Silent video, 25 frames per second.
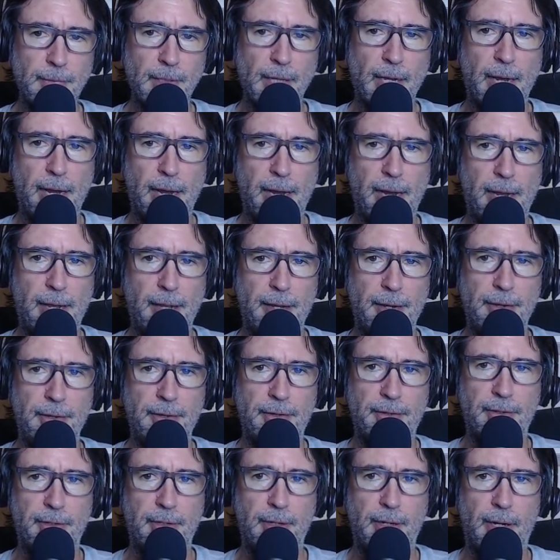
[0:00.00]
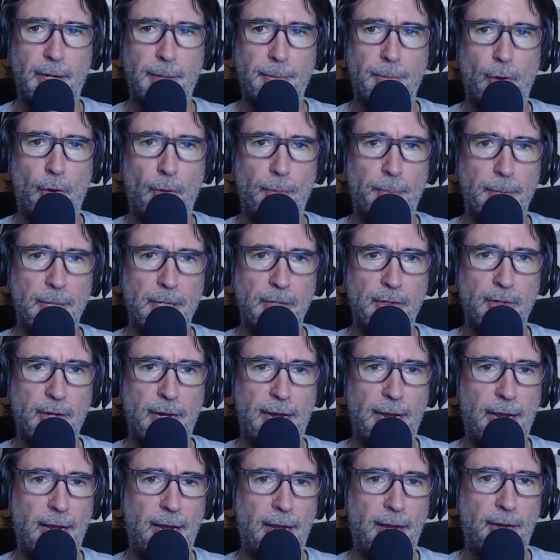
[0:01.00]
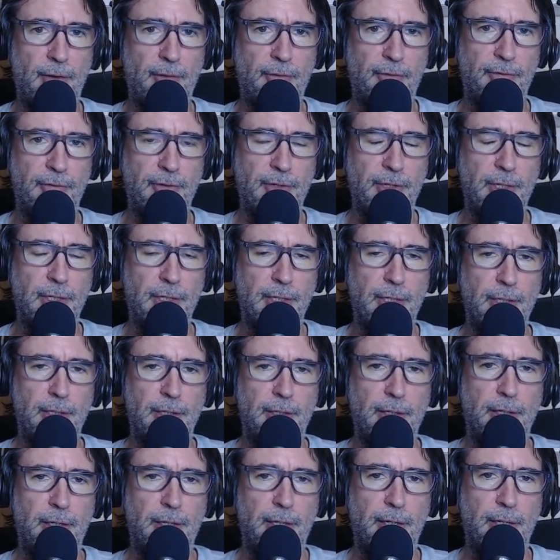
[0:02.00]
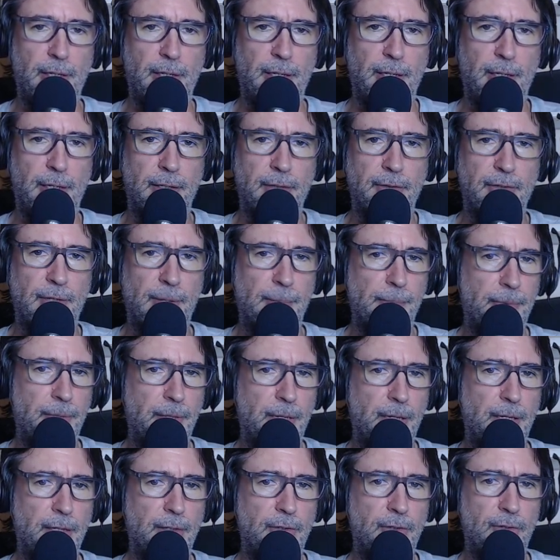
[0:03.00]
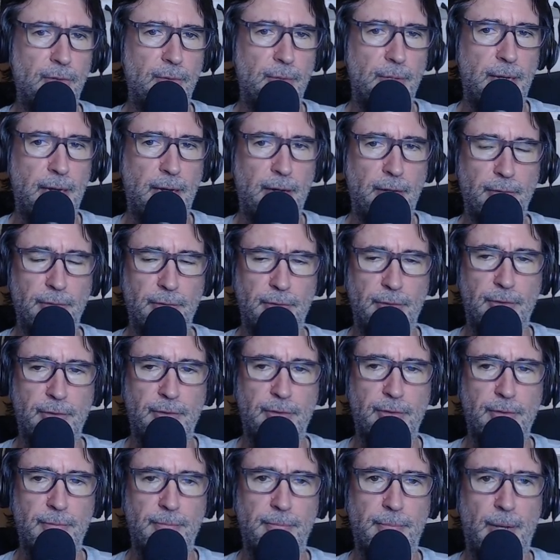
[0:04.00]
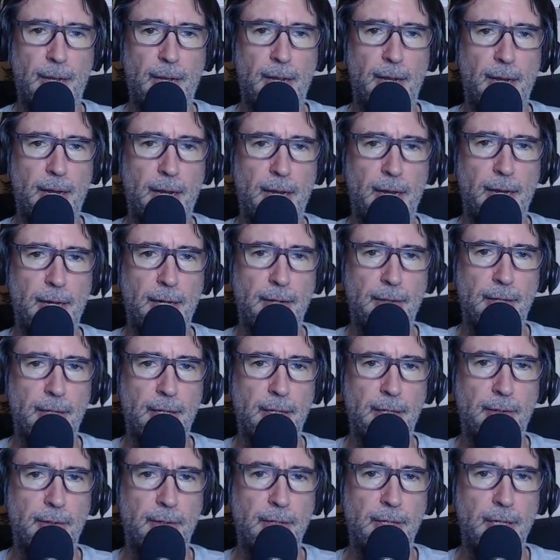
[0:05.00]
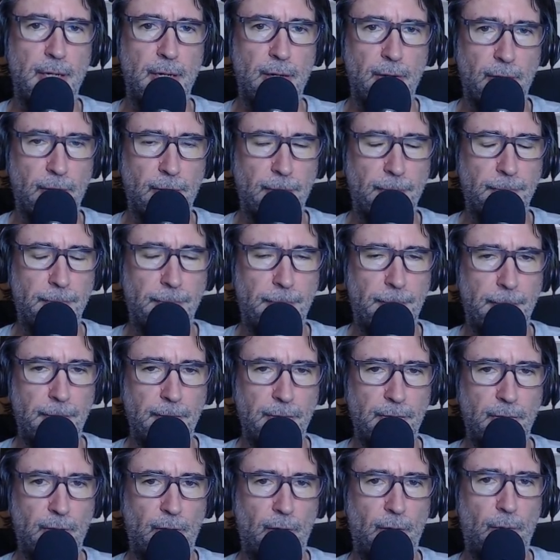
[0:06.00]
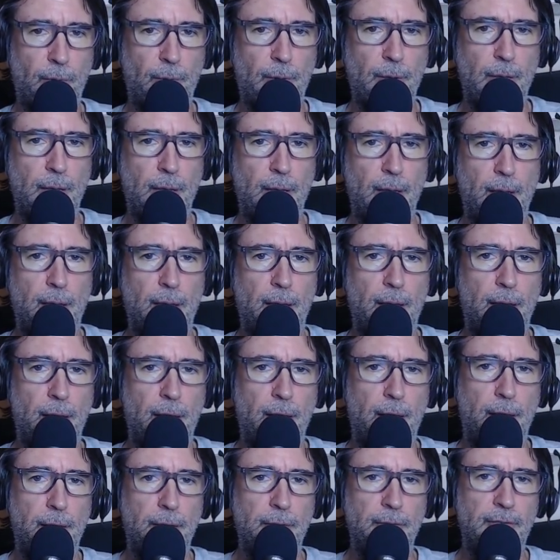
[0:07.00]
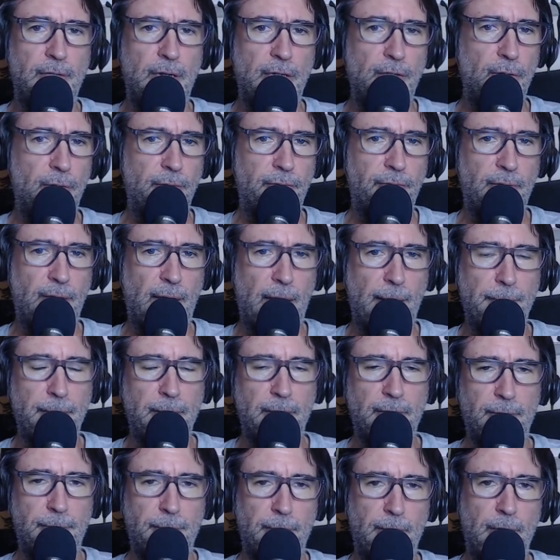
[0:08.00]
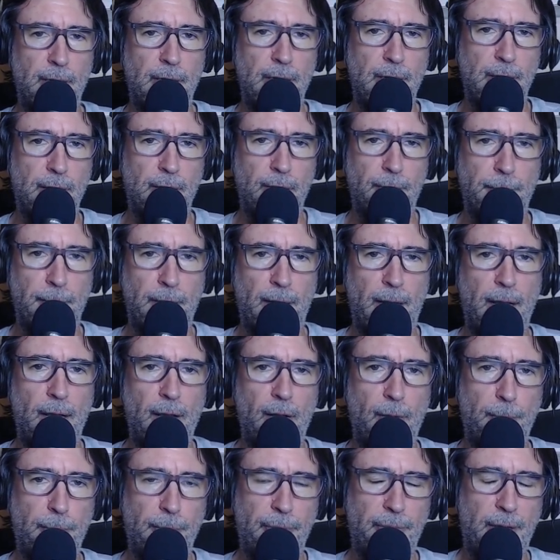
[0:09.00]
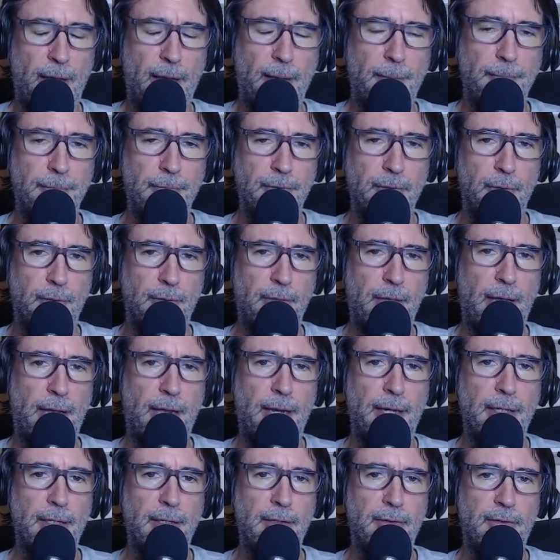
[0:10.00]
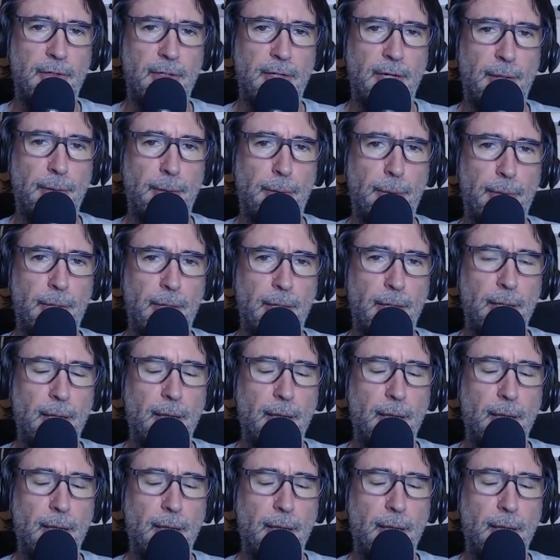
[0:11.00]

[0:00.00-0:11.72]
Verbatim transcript: And I'm hoping to have uh, something to announce by the end of the year. So stay tuned for that because I'm going to need a little bit of help with that. So that is the other thing.